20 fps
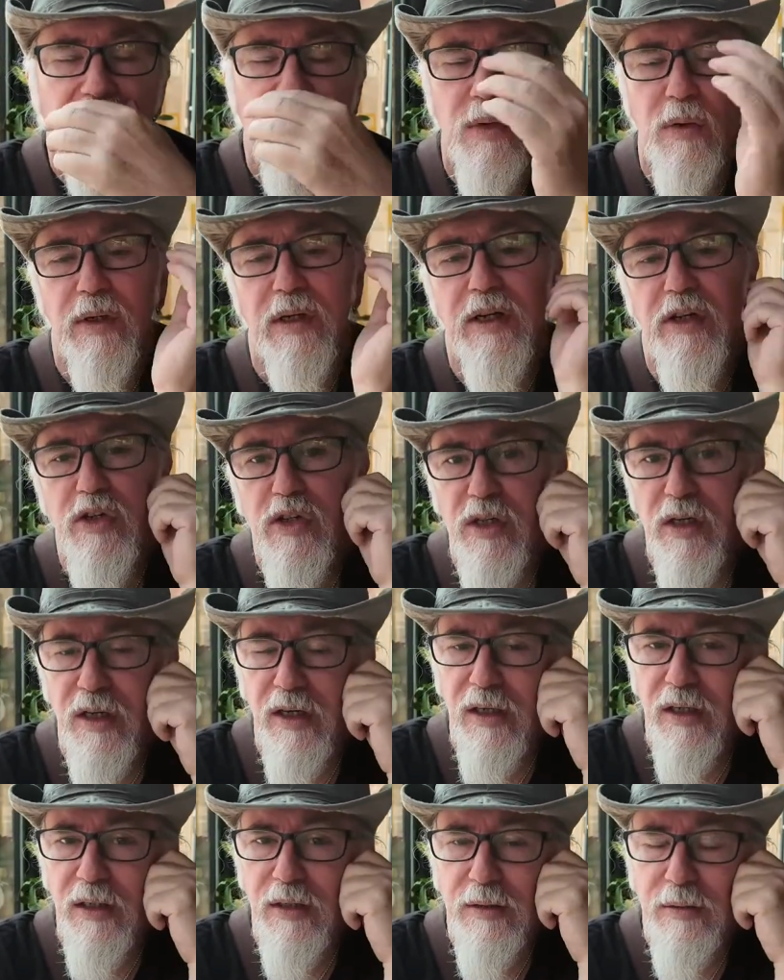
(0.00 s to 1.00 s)
So
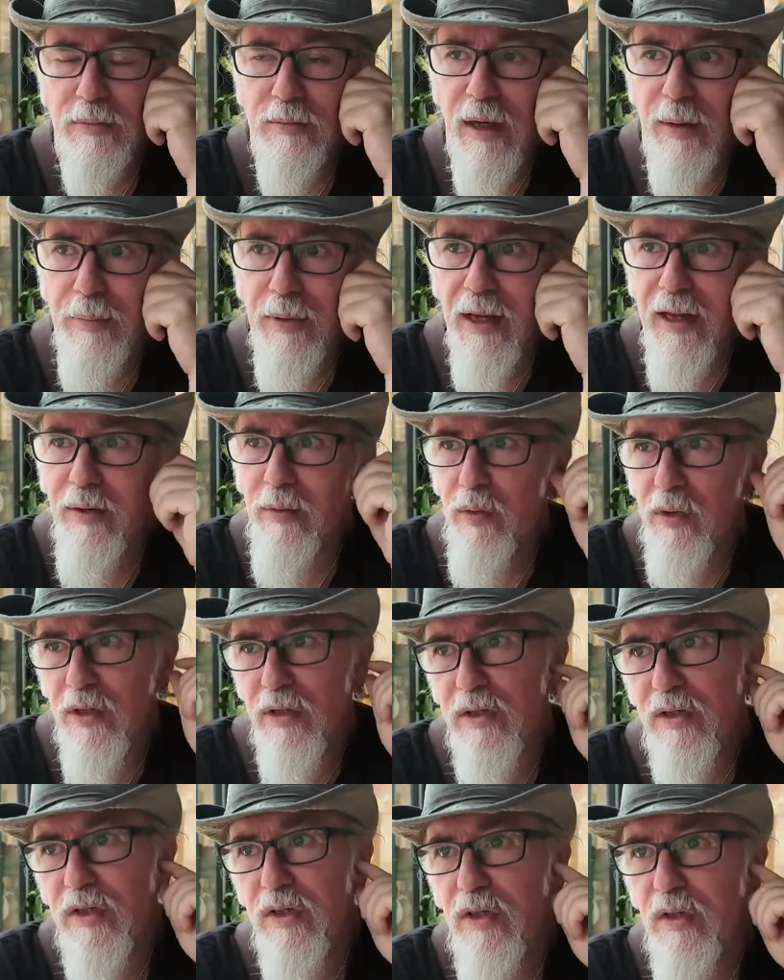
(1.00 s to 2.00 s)
initially, my plan
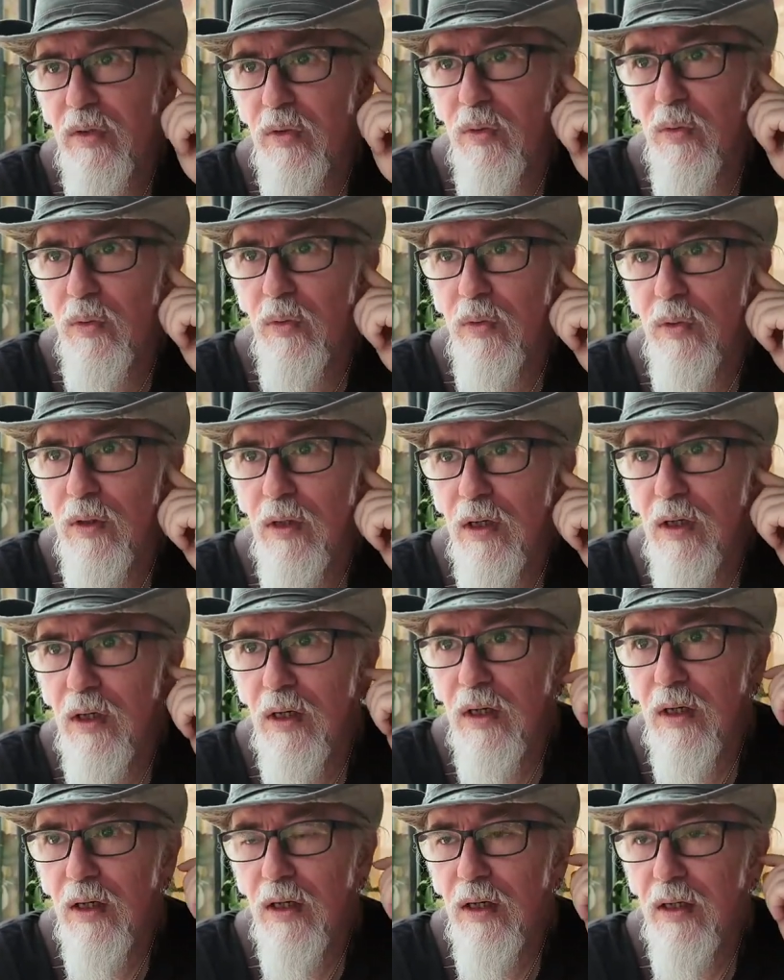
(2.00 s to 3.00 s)
was
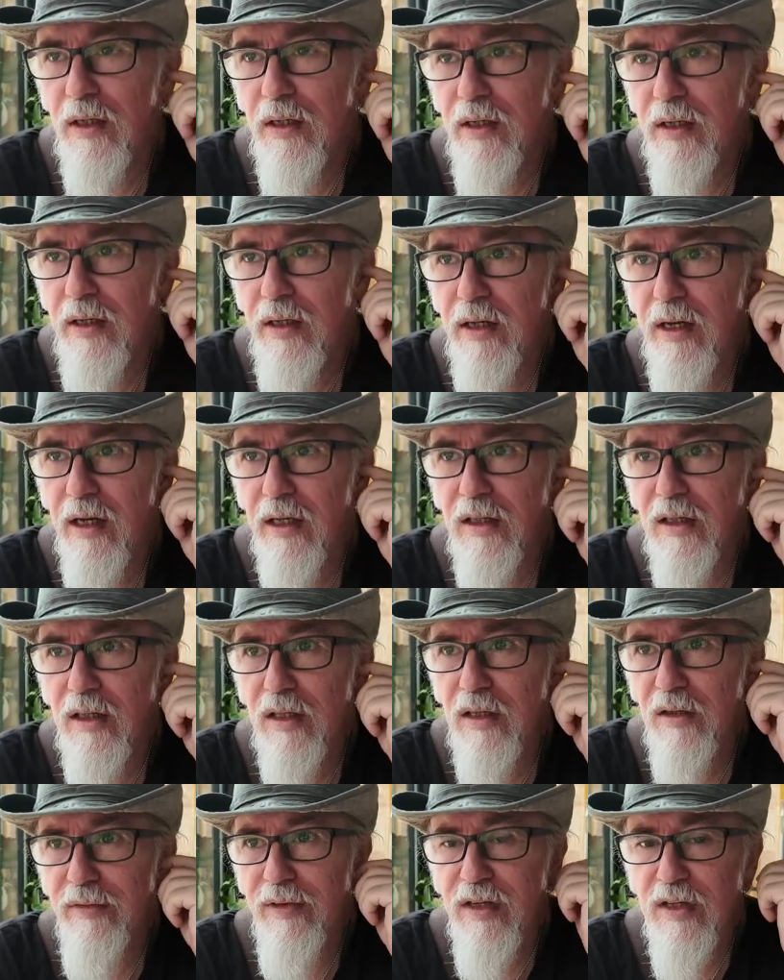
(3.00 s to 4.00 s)
to get
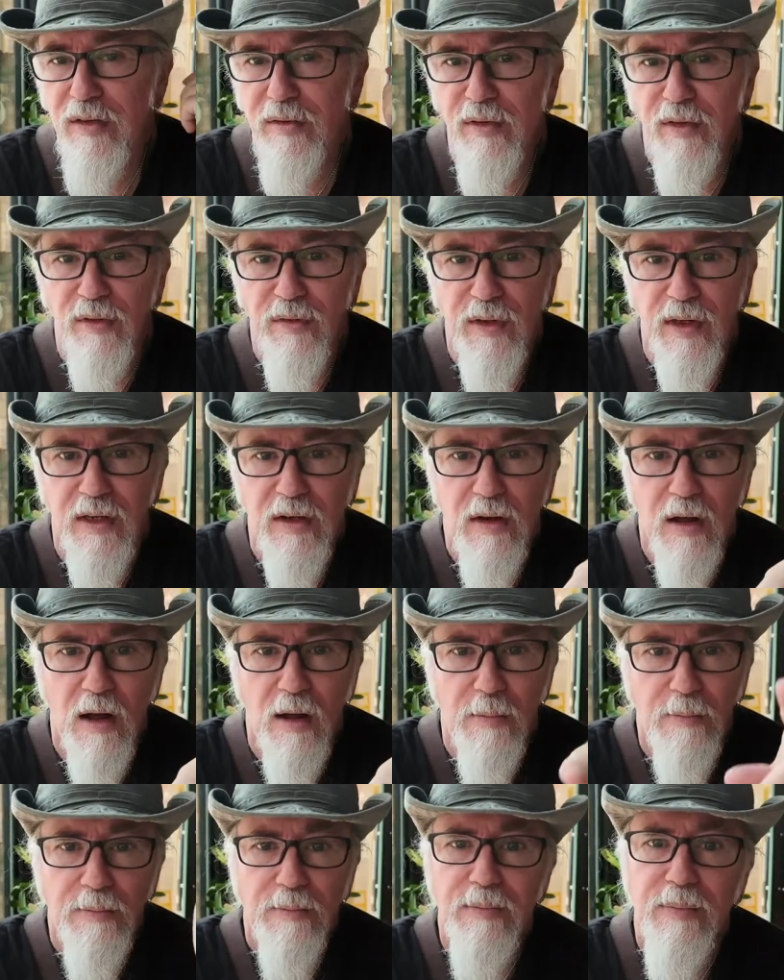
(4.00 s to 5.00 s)
the visa for
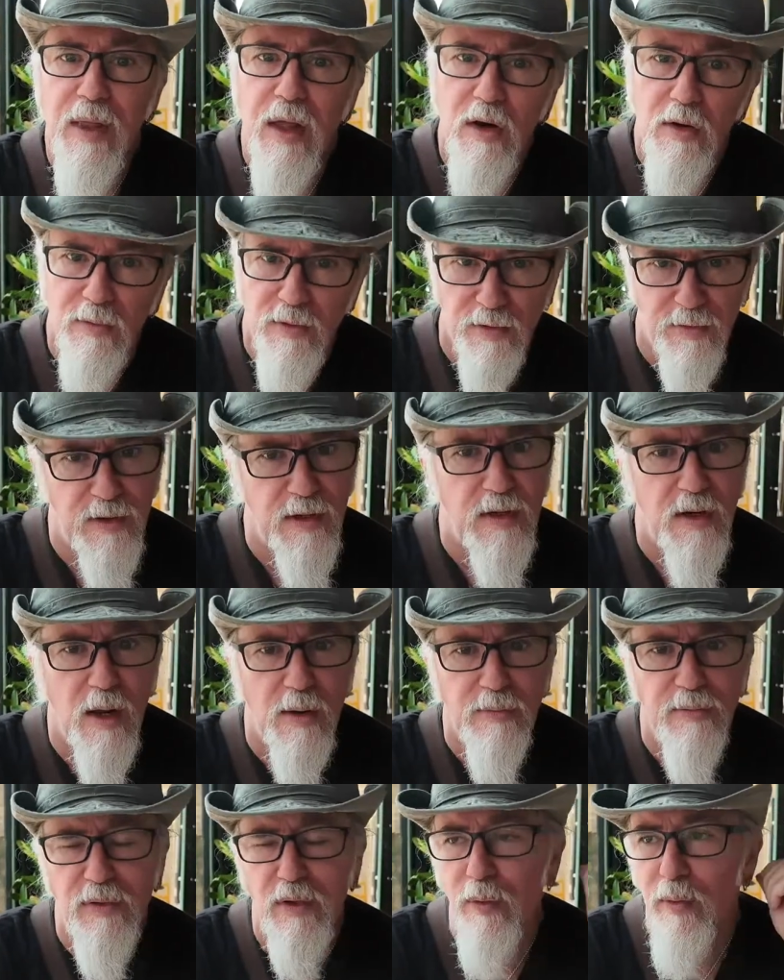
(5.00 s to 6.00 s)
Vietnam, head over to
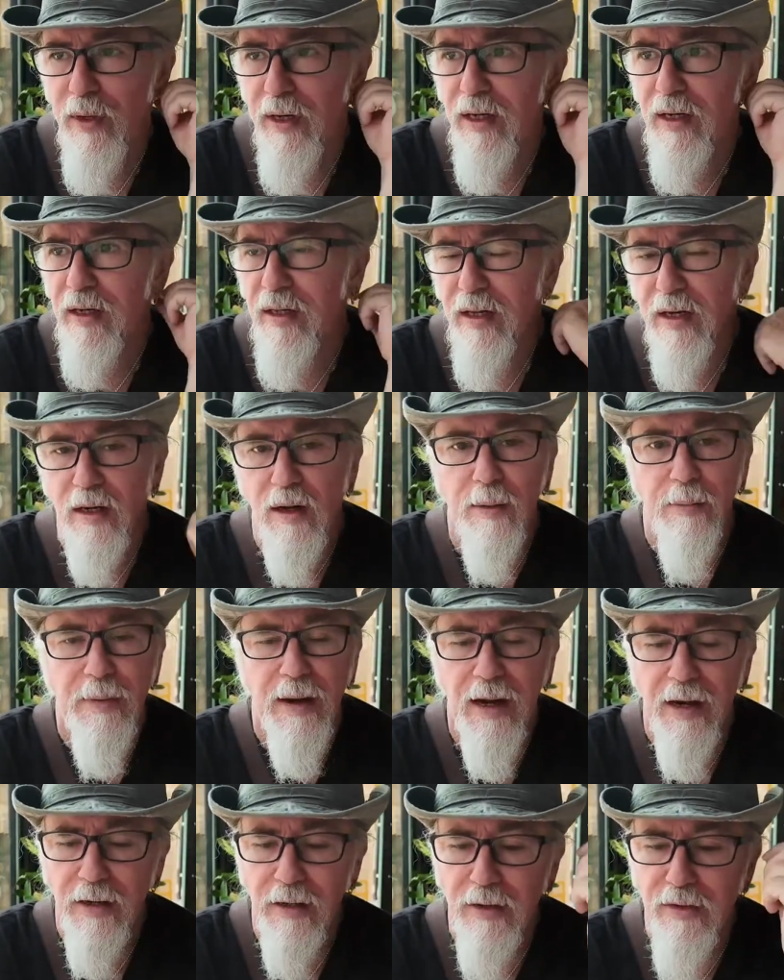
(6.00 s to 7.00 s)
Vietnam for a week, and then come
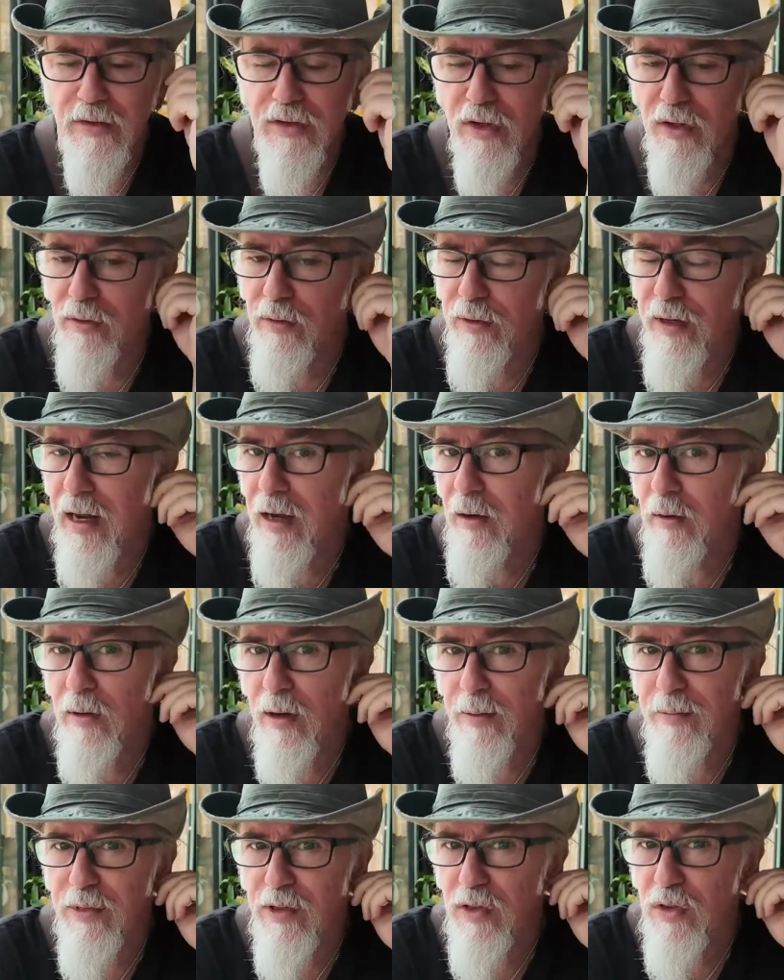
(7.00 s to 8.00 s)
back. So
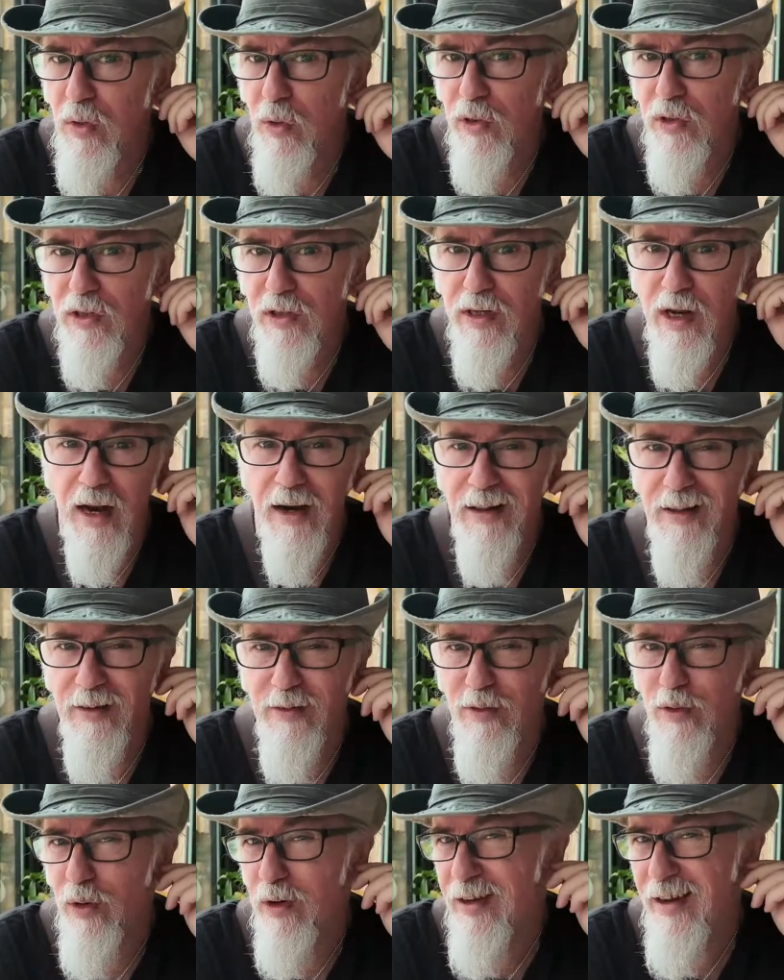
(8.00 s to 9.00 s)
now I'm just going to
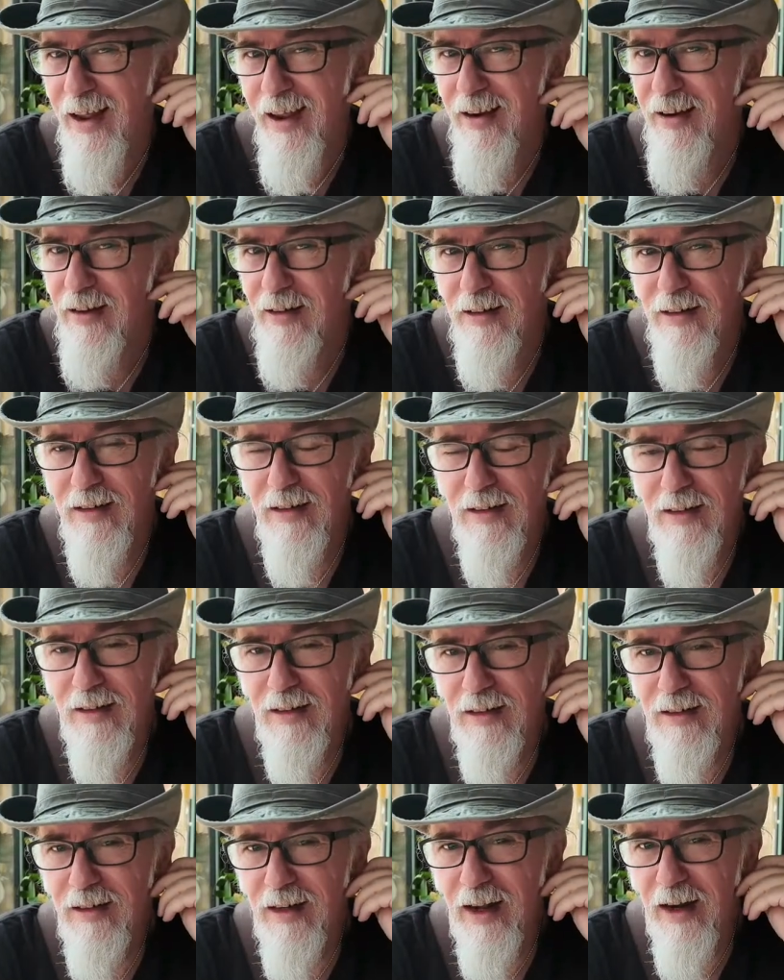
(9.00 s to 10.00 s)
Thailand for a day
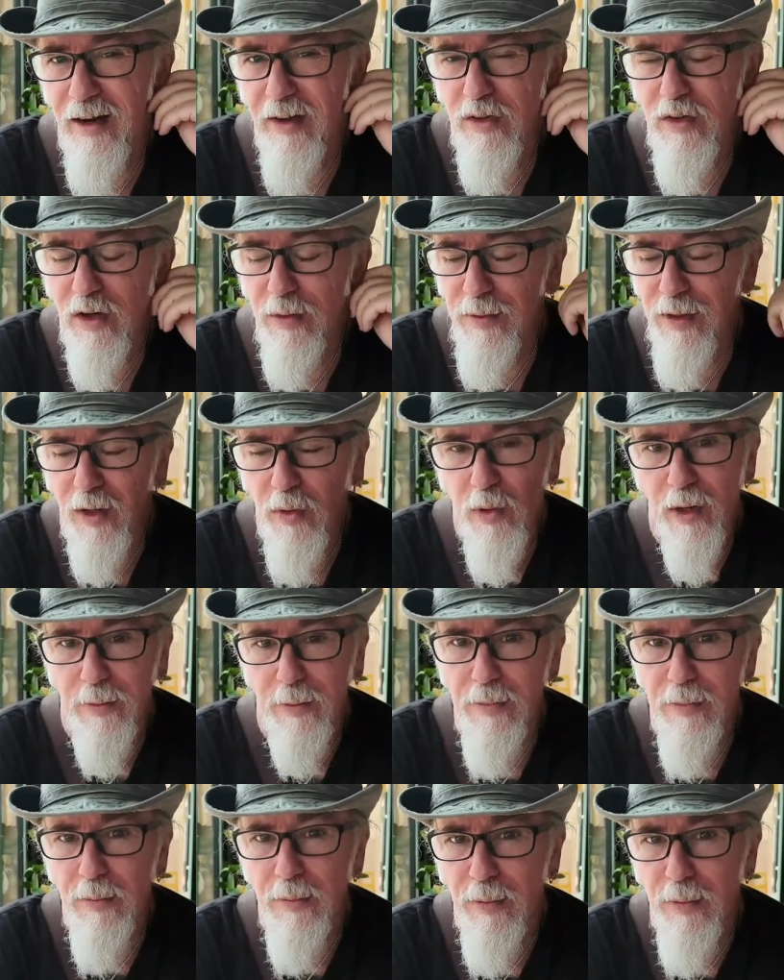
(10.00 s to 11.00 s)
and it's going to be a
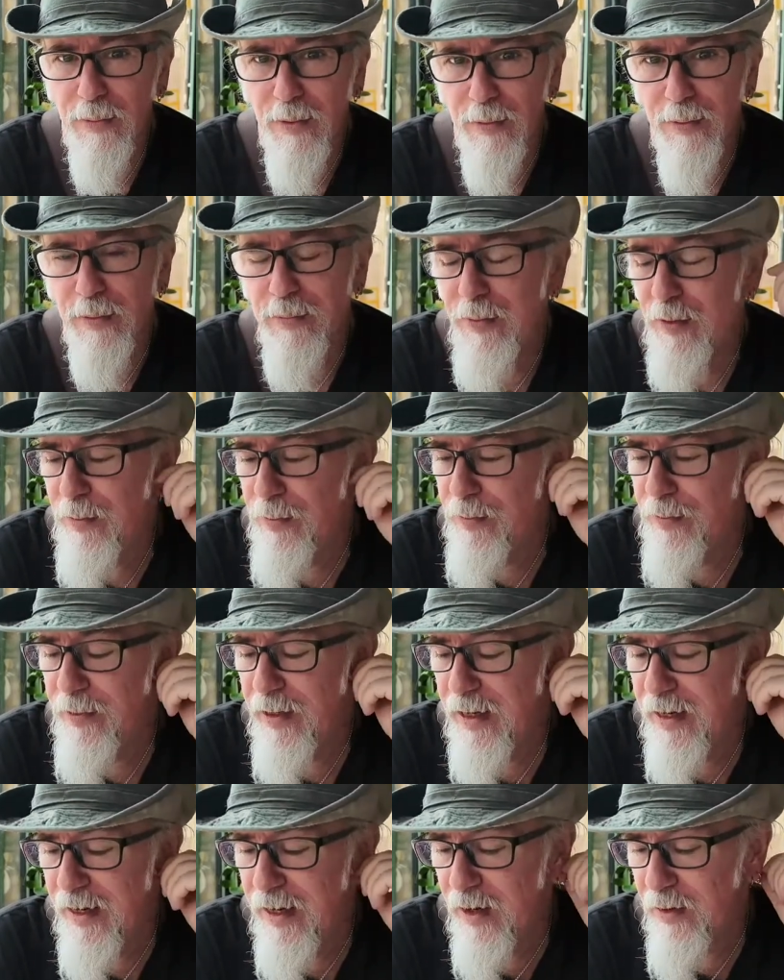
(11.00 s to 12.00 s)
quick boop, boop, boop, boop,
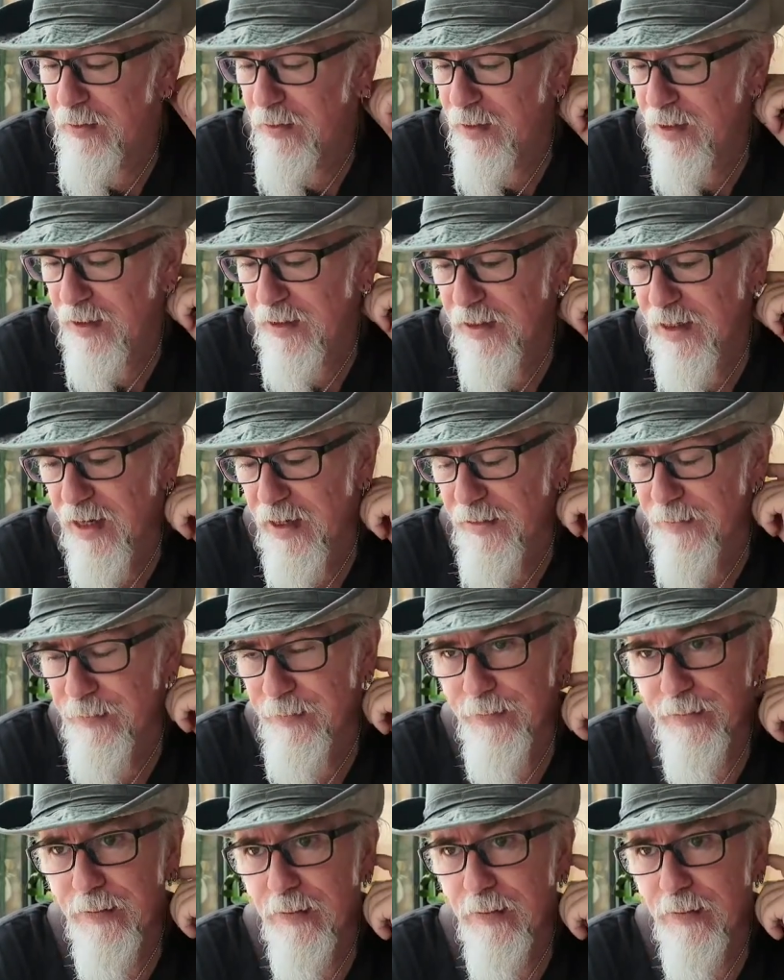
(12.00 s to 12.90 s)
boop, in and out and done.